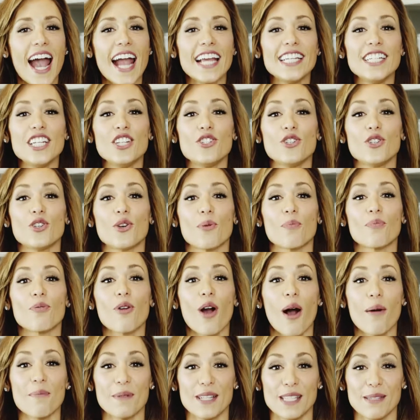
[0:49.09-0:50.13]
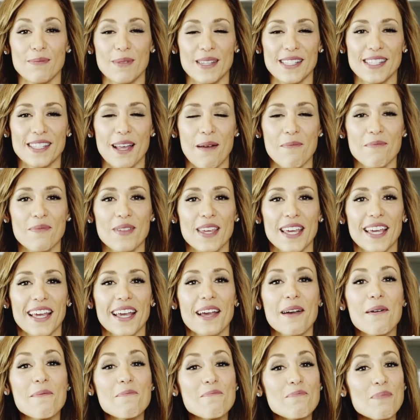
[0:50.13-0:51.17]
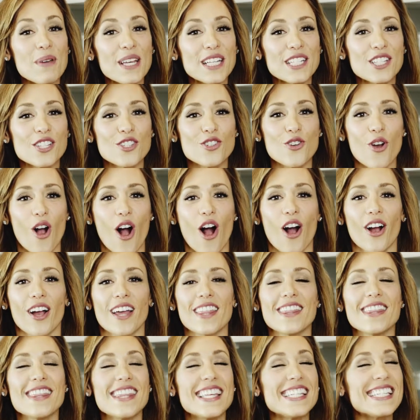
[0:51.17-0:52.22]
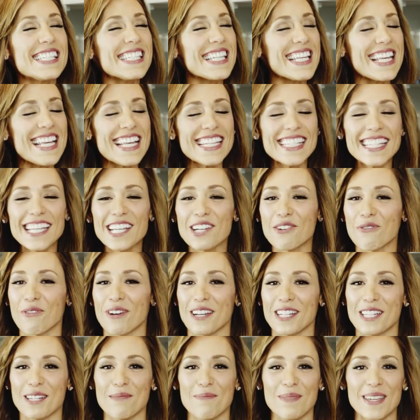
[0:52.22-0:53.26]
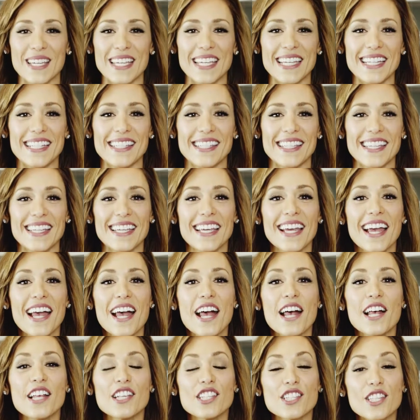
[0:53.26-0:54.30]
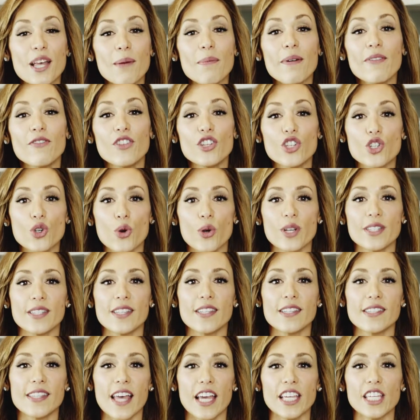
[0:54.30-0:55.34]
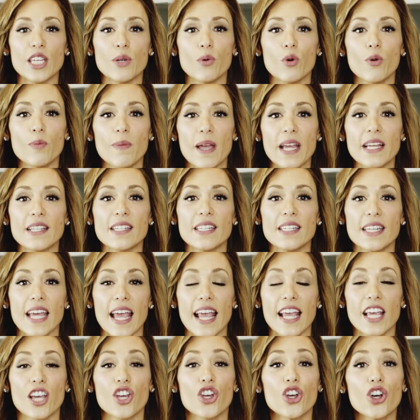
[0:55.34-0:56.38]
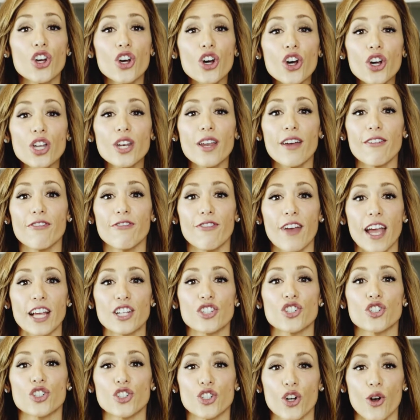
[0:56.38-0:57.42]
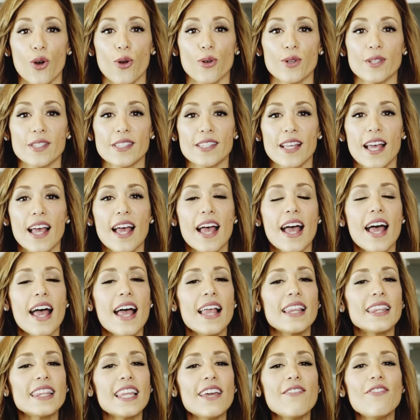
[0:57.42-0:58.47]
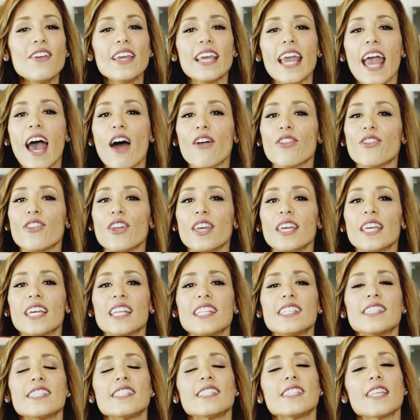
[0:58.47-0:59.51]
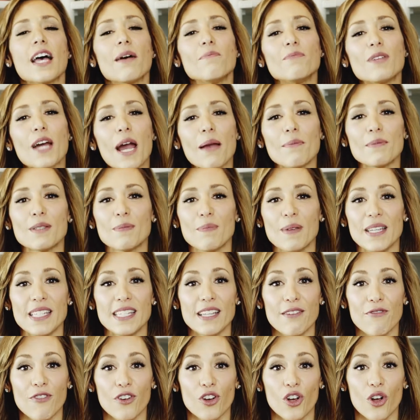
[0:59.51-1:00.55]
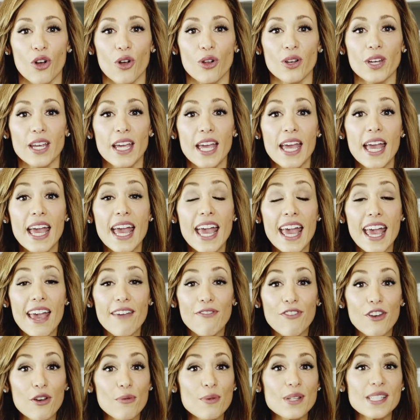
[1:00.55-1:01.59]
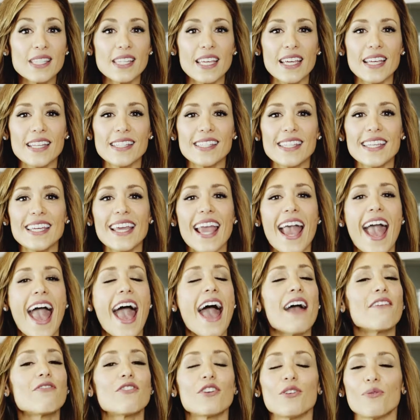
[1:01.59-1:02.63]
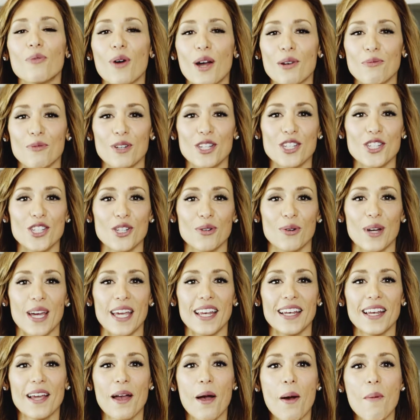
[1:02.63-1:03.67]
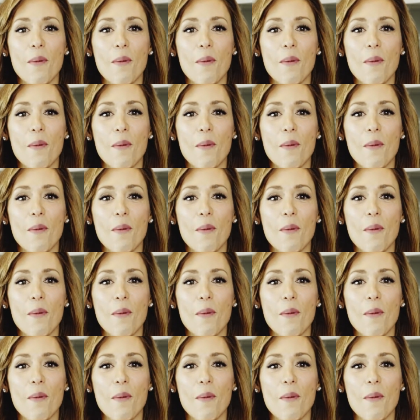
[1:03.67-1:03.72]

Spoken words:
I need you to promise me something. Be strong. This isn't going to be easy. Some of the choices that you will make today could affect your goals. Living healthy can sometimes be difficult. If it was easy, everyone would do it,